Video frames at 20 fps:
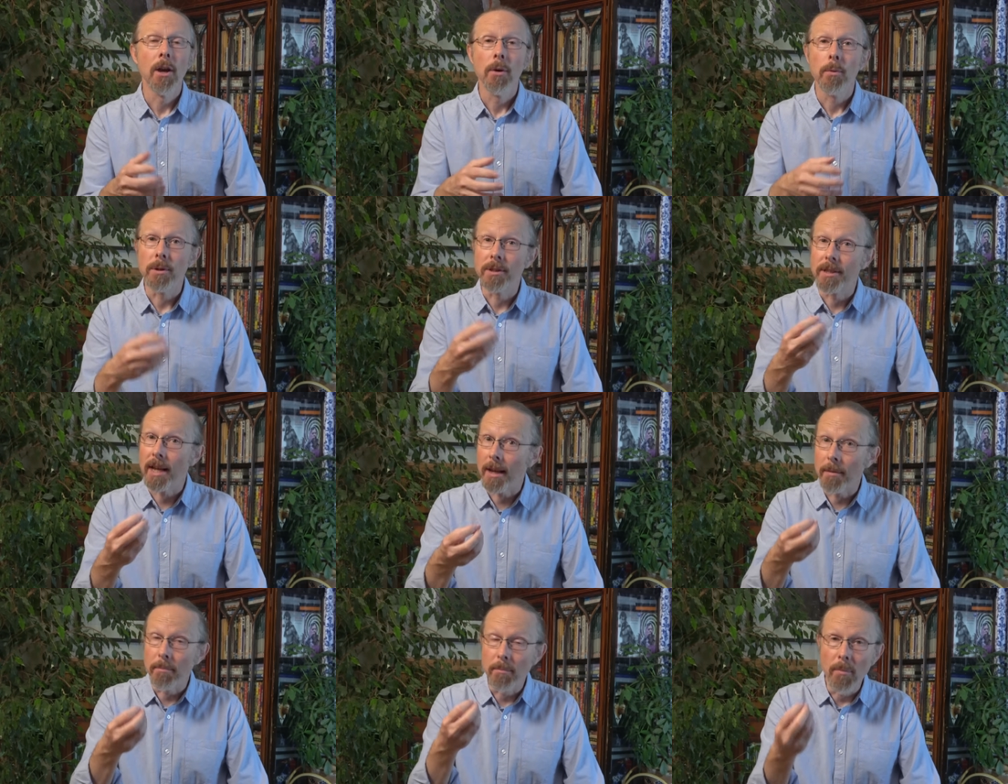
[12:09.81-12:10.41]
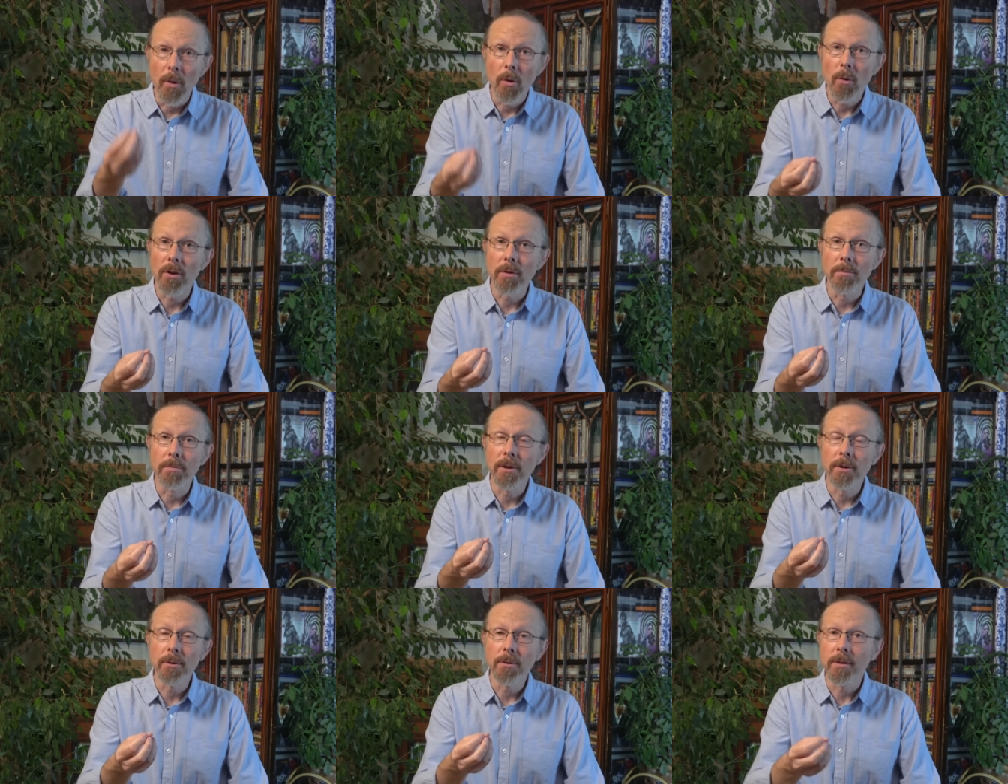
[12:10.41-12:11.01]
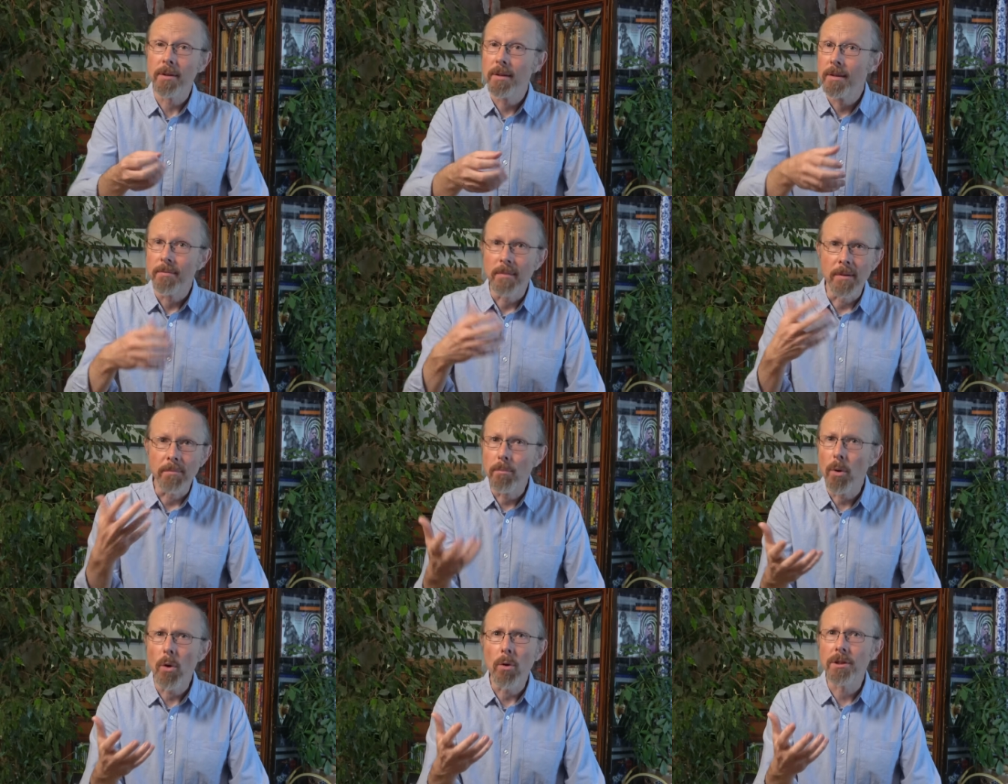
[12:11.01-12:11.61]
would take more compute
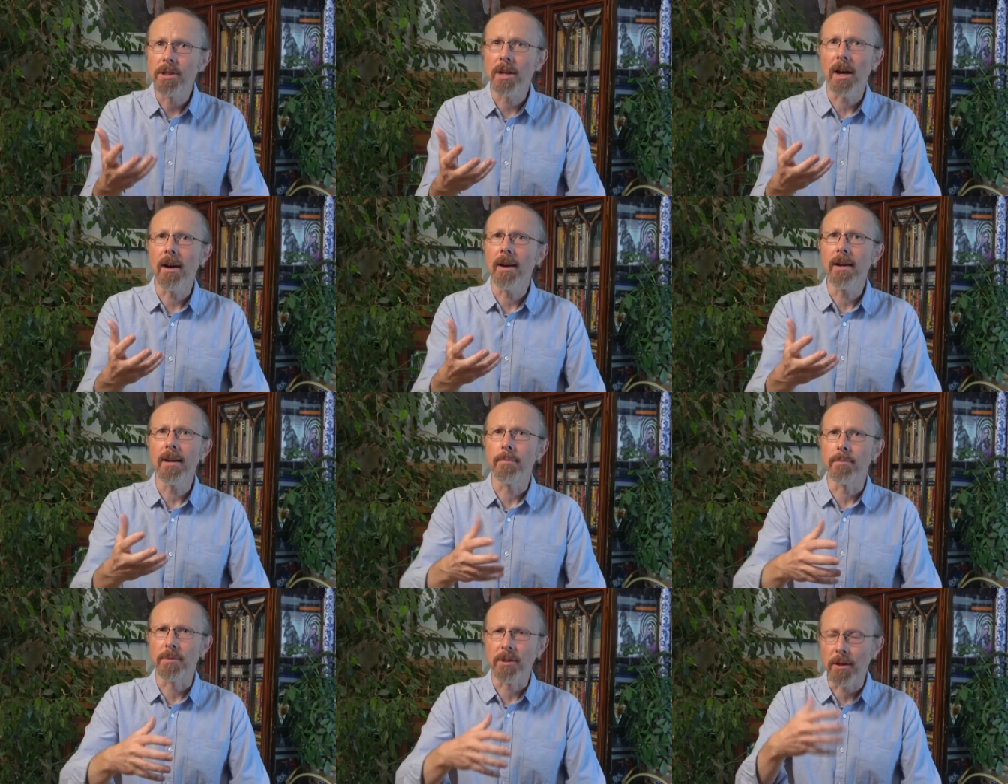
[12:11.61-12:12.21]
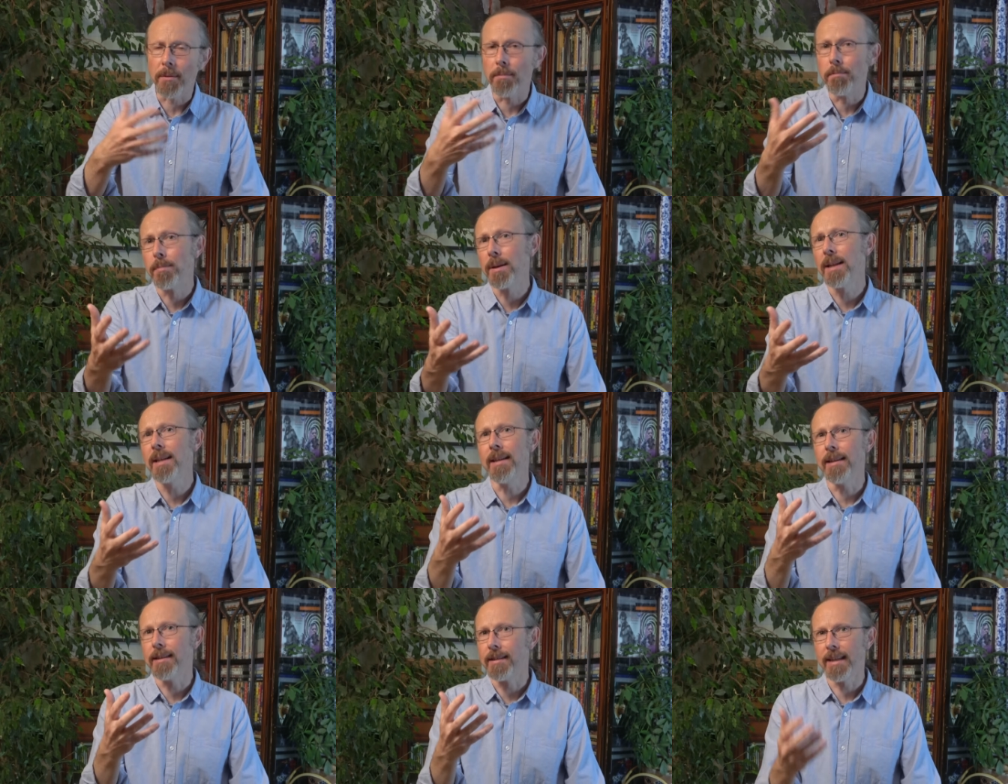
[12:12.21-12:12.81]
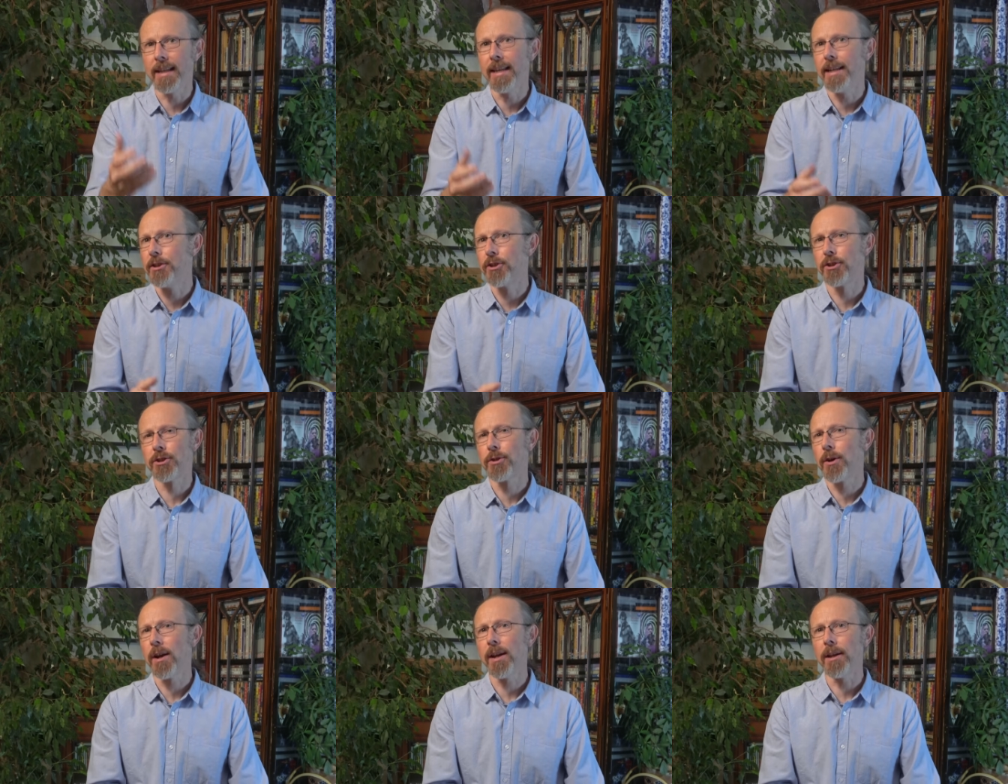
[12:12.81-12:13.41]
and more time to complete
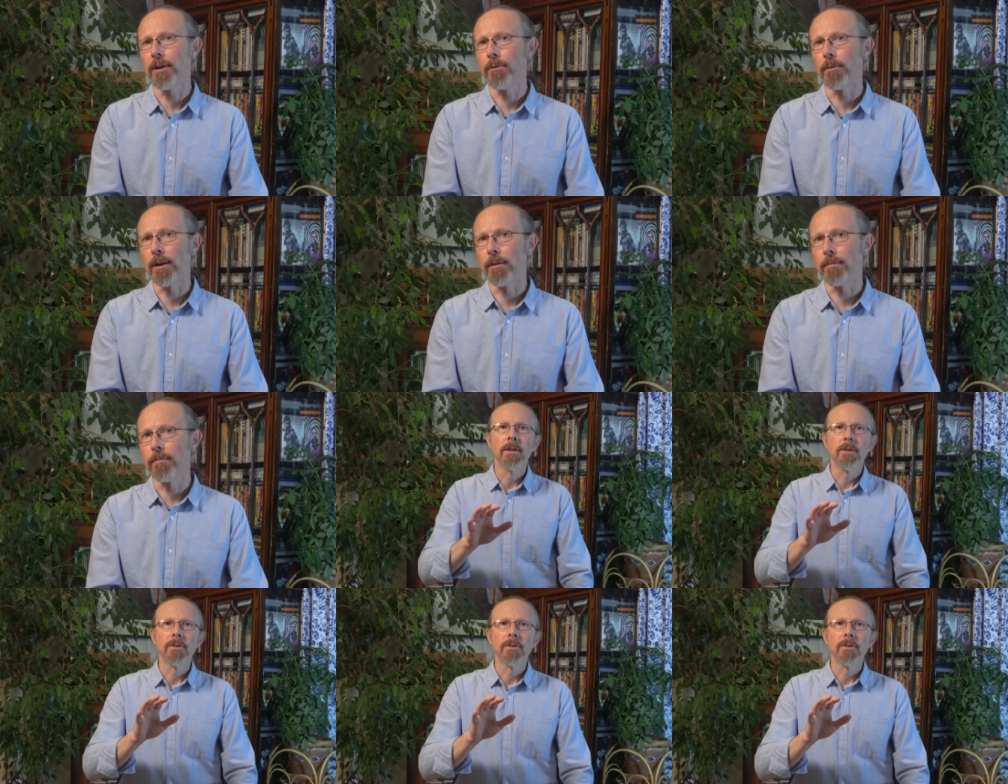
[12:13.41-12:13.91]
each training run.